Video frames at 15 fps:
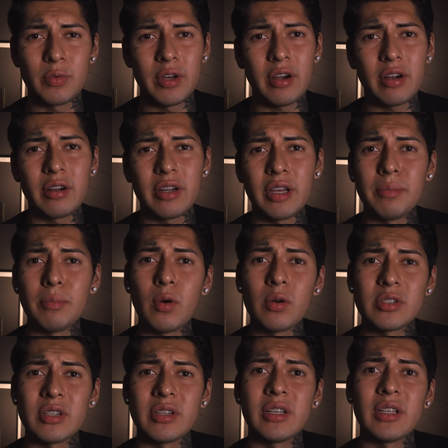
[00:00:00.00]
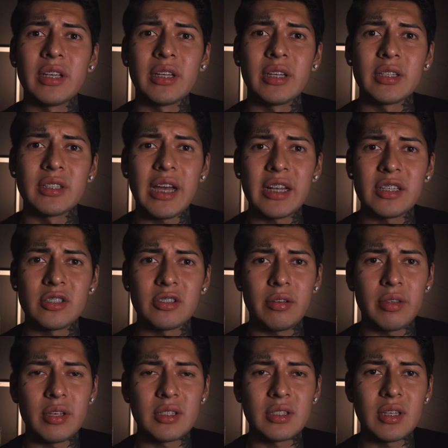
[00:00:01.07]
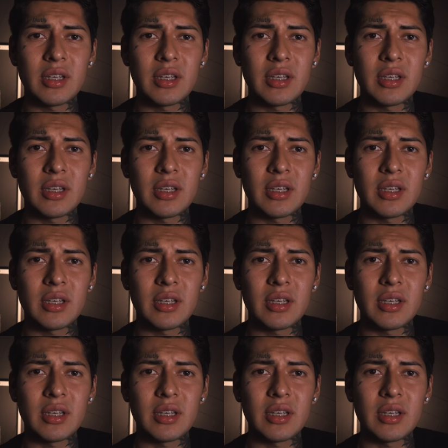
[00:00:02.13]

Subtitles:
we are emotionally attached to these